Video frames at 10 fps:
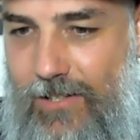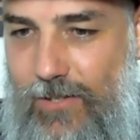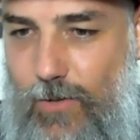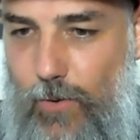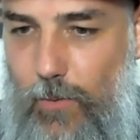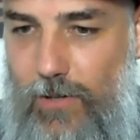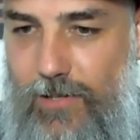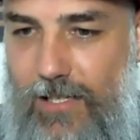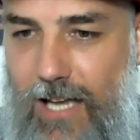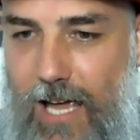Sean
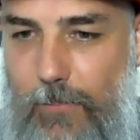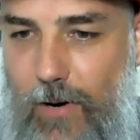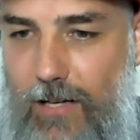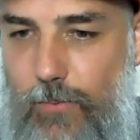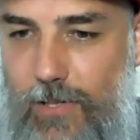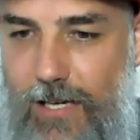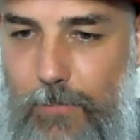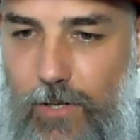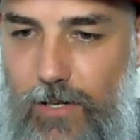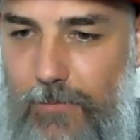Wilson, hey Brent, what's
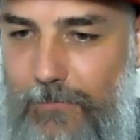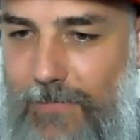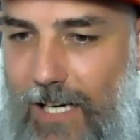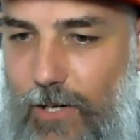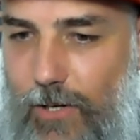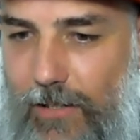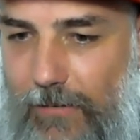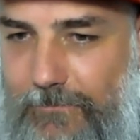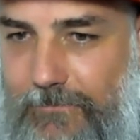up, dude? How you doing?